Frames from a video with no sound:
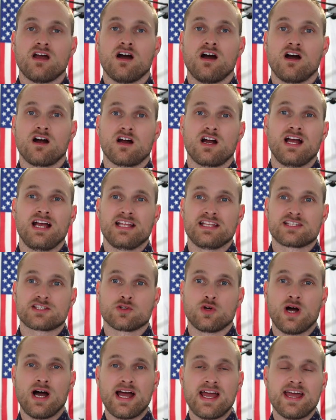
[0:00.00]
All right,
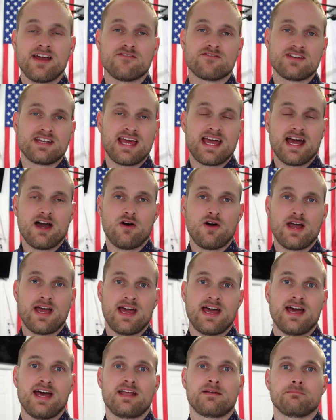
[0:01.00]
so I have now
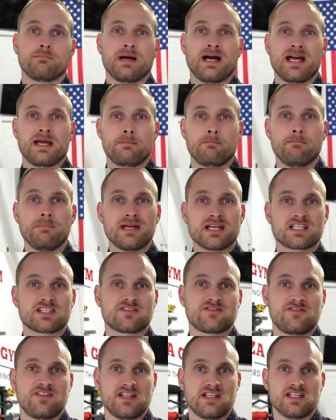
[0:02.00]
had my MYX
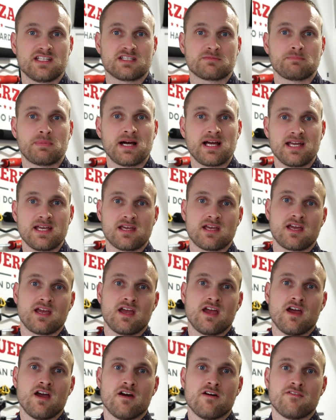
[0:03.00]
Fitness bike
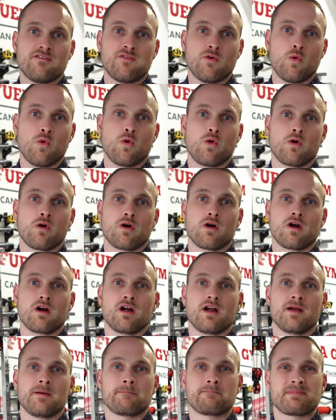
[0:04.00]

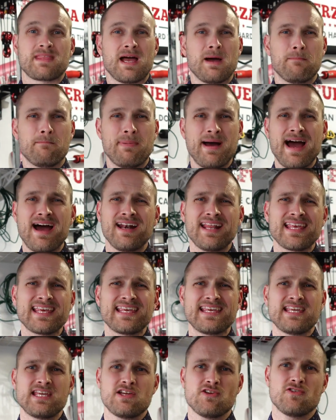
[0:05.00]
for about a
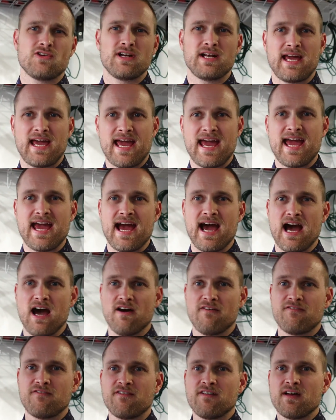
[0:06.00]
year and a
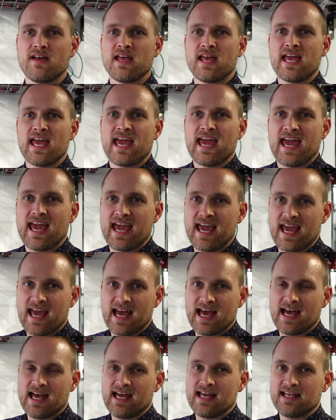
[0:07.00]
half,
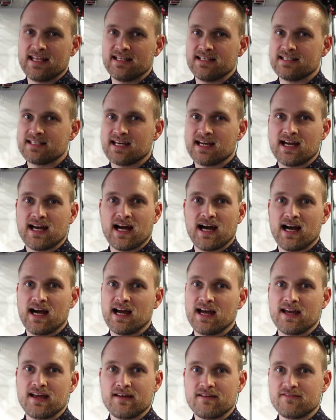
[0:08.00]
and
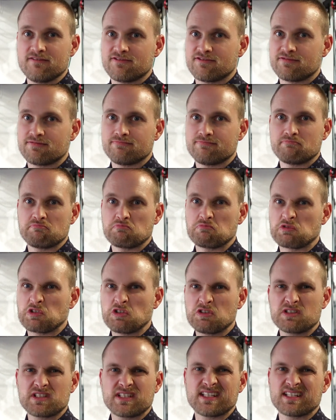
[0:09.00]
I've
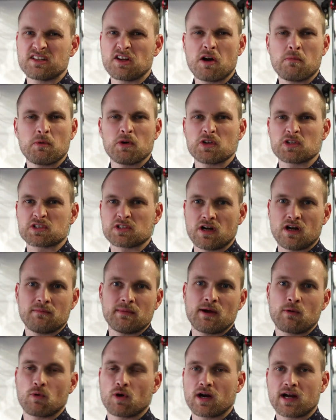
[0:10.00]
used it in almost all
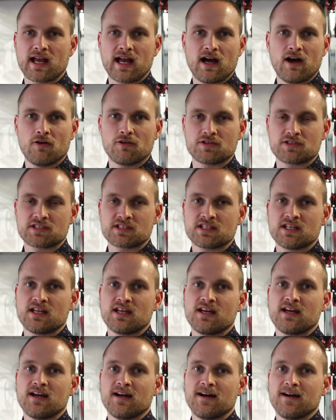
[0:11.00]
my workouts.
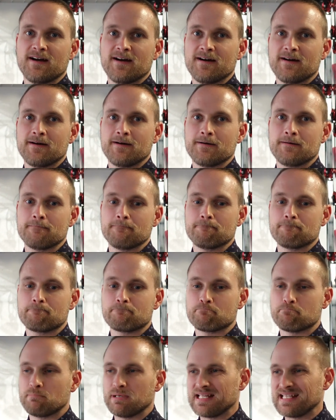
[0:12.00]

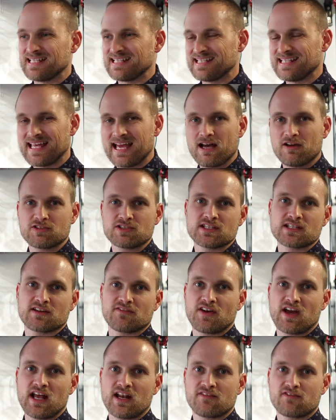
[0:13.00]
But now, since I've
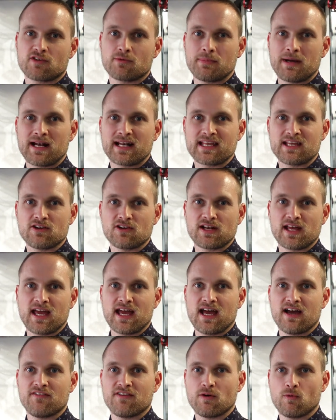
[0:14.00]
had it for about a year and a
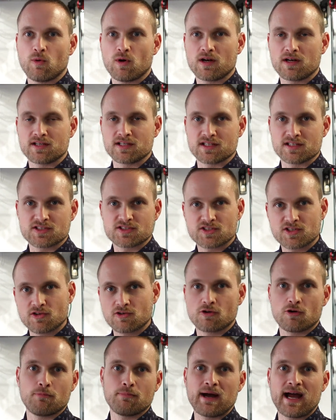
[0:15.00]
half, I wanted to
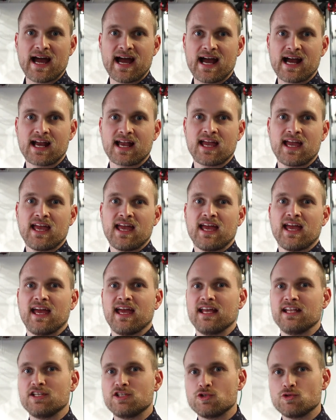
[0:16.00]
circle back
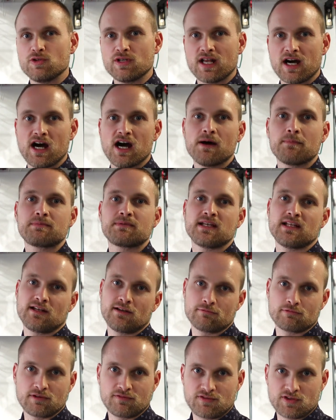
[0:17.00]
and do an
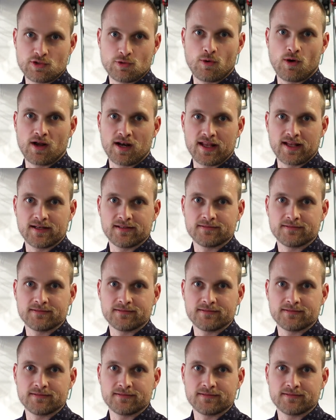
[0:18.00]
updated review on it.